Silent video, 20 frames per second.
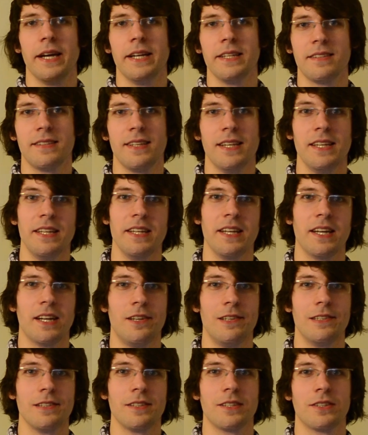And standing
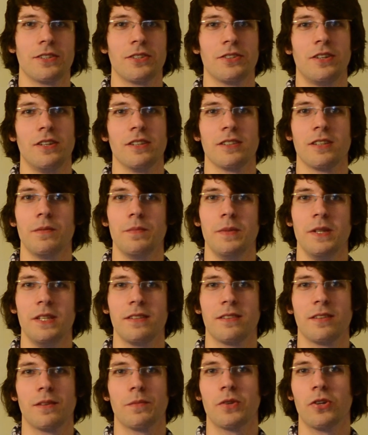out should also be
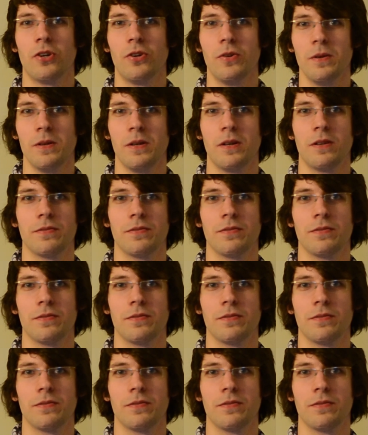some goal